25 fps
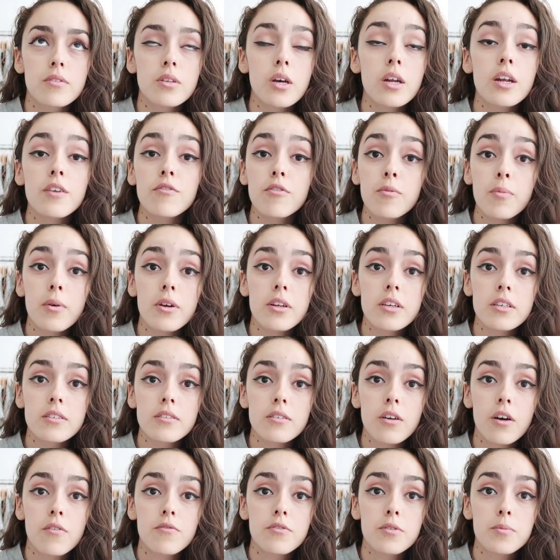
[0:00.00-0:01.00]
Not everybody's
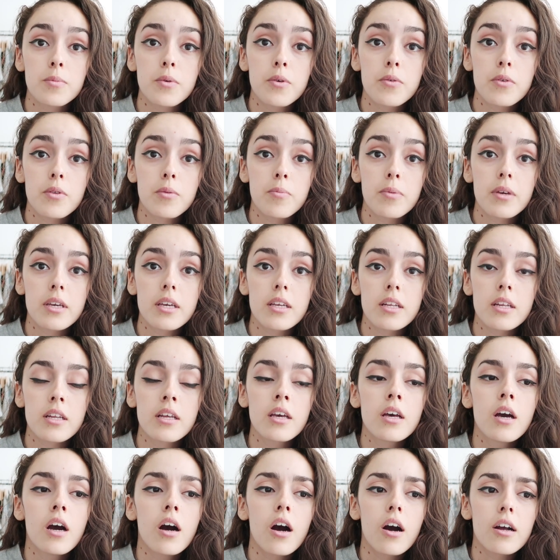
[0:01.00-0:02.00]
comfortable with being
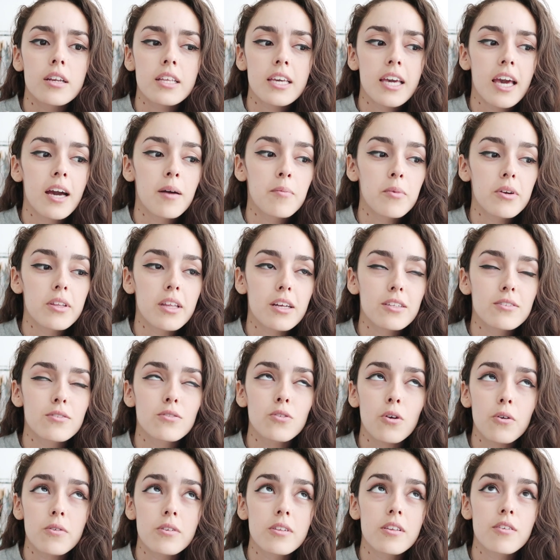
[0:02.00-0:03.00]
on camera. That's
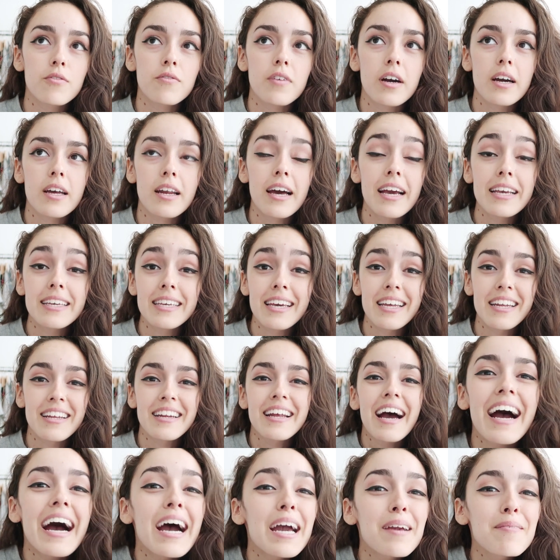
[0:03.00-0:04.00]
totally fine. I get
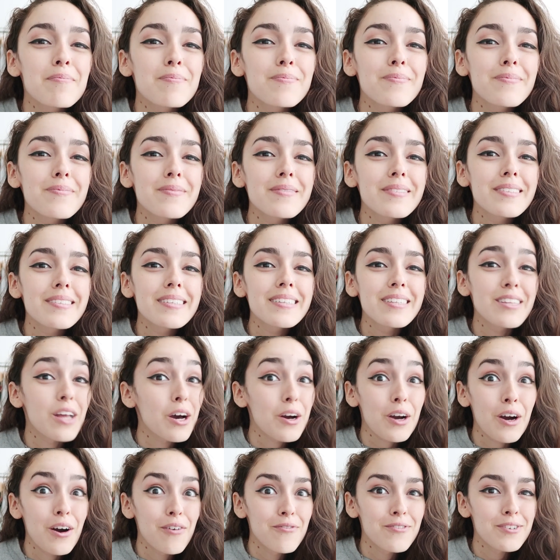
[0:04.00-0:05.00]
it. I'm
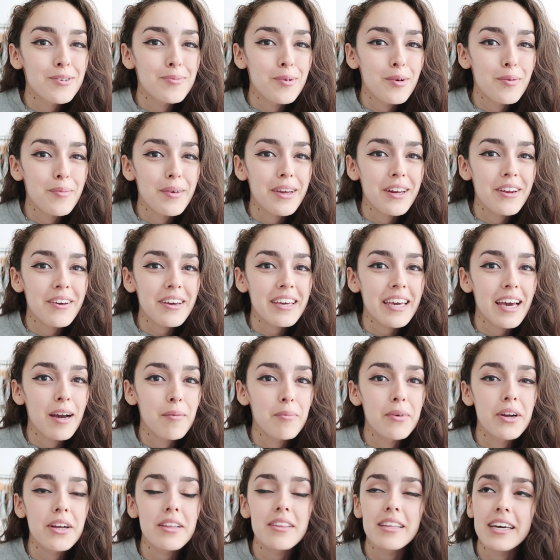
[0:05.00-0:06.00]
not comfortable being on
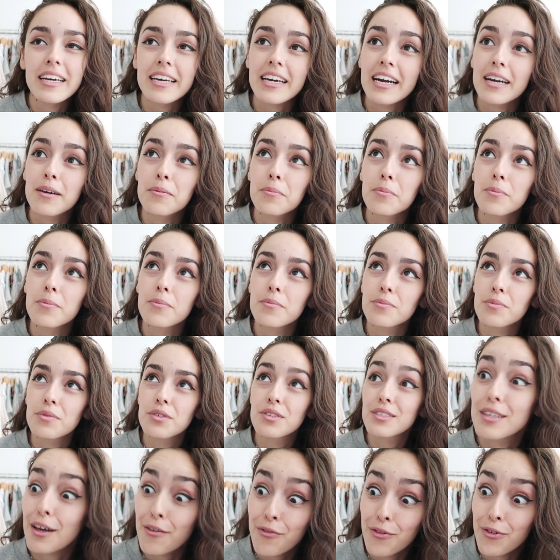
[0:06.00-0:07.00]
camera. Like, I'm
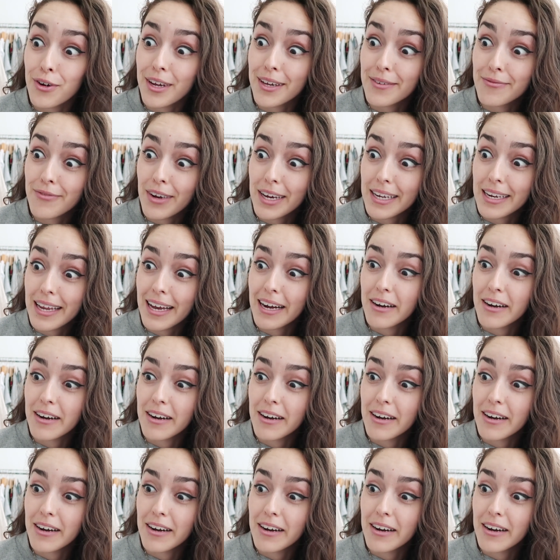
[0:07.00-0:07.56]
suffering right